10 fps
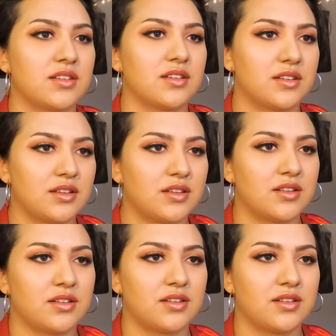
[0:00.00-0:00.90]

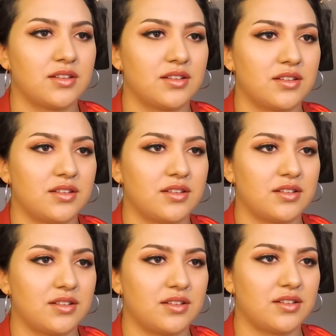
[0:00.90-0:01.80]

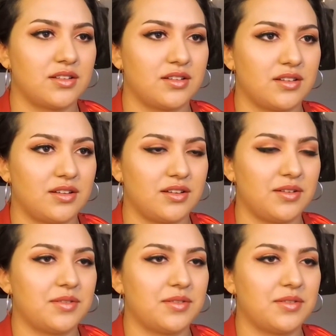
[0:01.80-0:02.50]
(no one is talking)